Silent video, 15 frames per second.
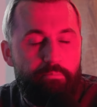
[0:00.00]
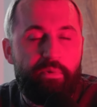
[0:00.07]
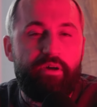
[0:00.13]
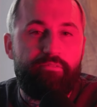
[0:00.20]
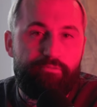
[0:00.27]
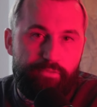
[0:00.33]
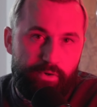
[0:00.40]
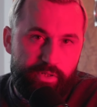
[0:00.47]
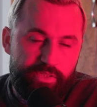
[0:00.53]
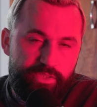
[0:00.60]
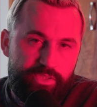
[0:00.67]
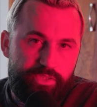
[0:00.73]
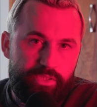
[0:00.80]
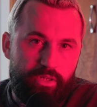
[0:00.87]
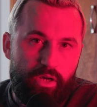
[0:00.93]
but
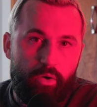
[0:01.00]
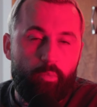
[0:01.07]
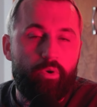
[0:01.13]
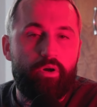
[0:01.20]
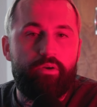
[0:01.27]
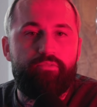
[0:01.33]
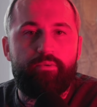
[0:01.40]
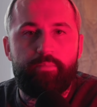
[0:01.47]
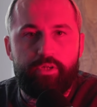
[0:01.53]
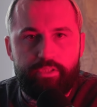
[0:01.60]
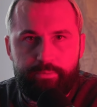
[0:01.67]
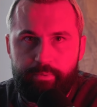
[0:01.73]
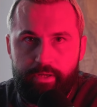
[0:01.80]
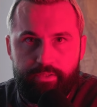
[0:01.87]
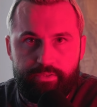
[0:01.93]
first, a word from our
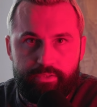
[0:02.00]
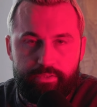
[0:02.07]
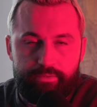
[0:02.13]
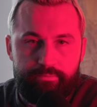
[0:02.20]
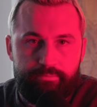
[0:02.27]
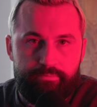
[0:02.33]
sponsor.